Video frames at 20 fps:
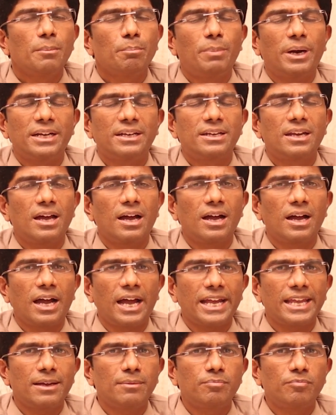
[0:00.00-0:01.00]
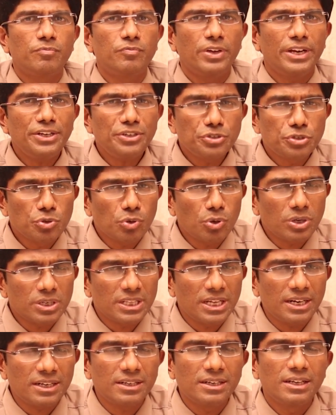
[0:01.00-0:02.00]
But I am very sure
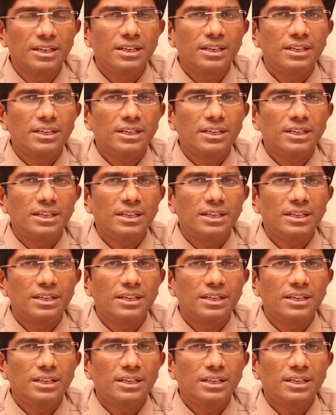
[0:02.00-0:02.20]
that